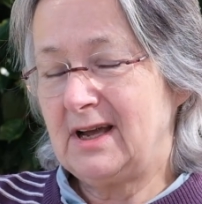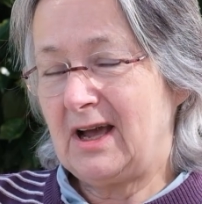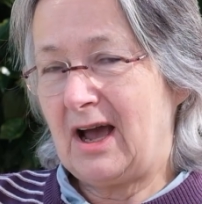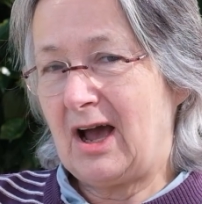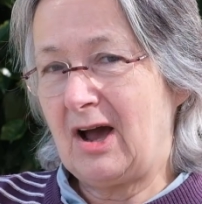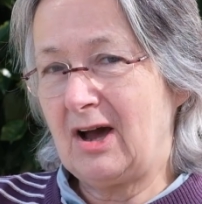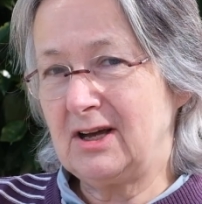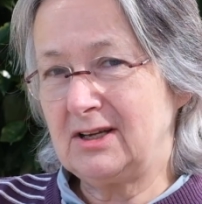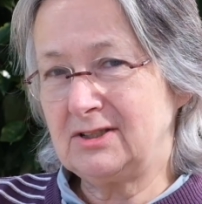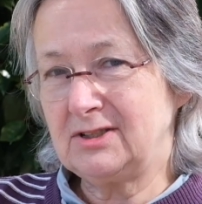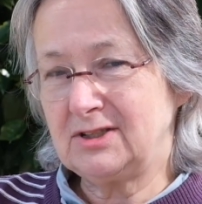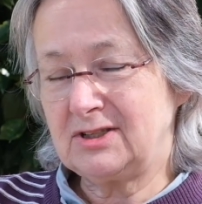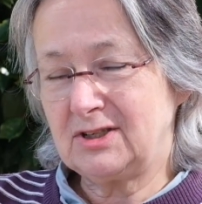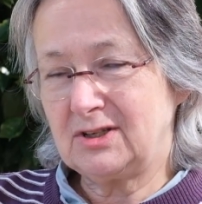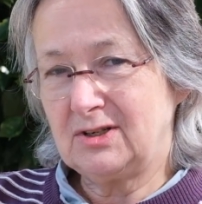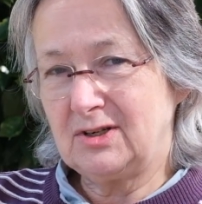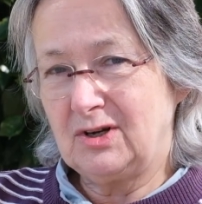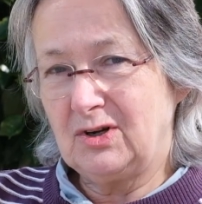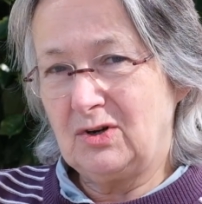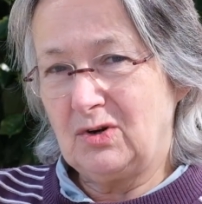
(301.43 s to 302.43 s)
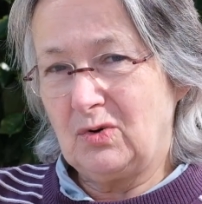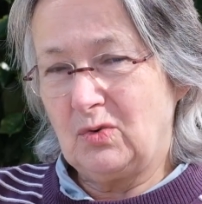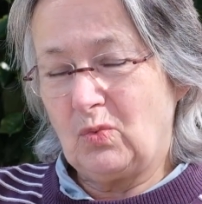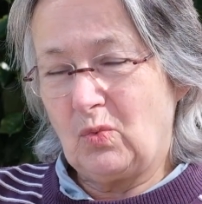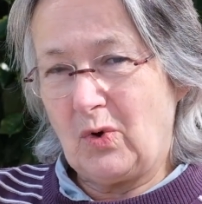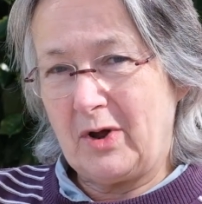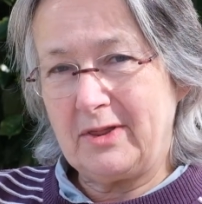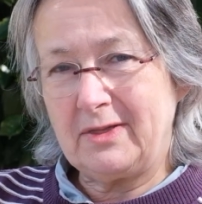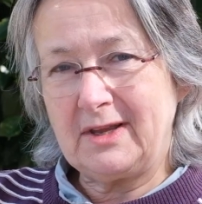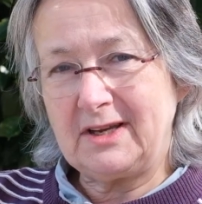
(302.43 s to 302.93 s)
And
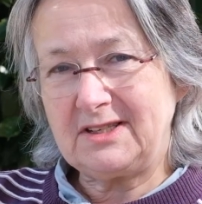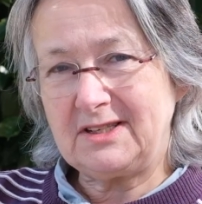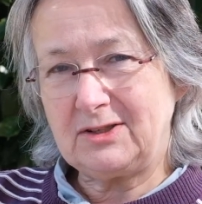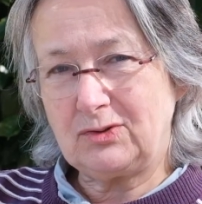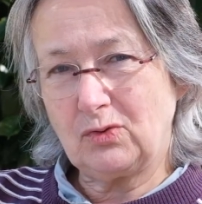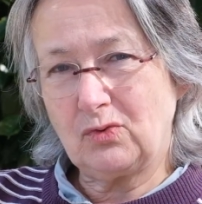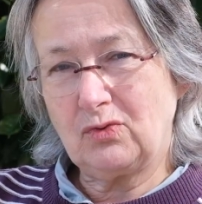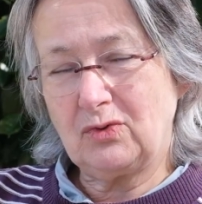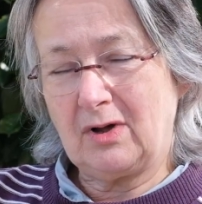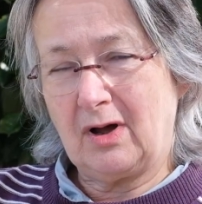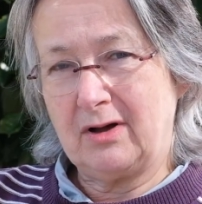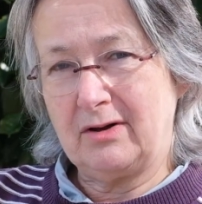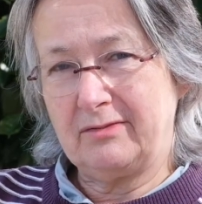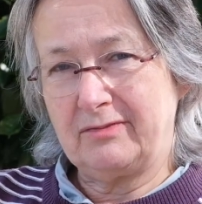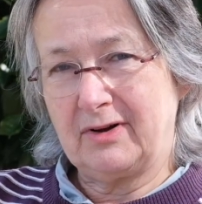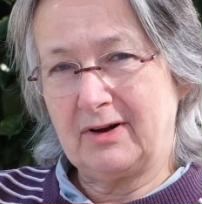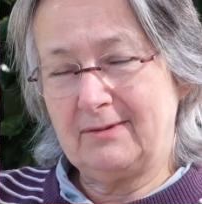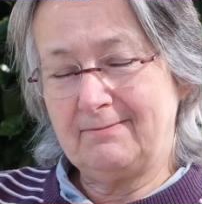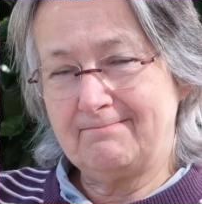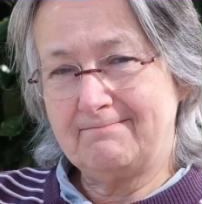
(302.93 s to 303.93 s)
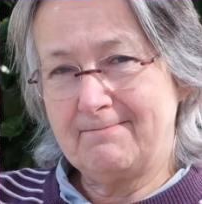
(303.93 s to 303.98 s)
when this is all over,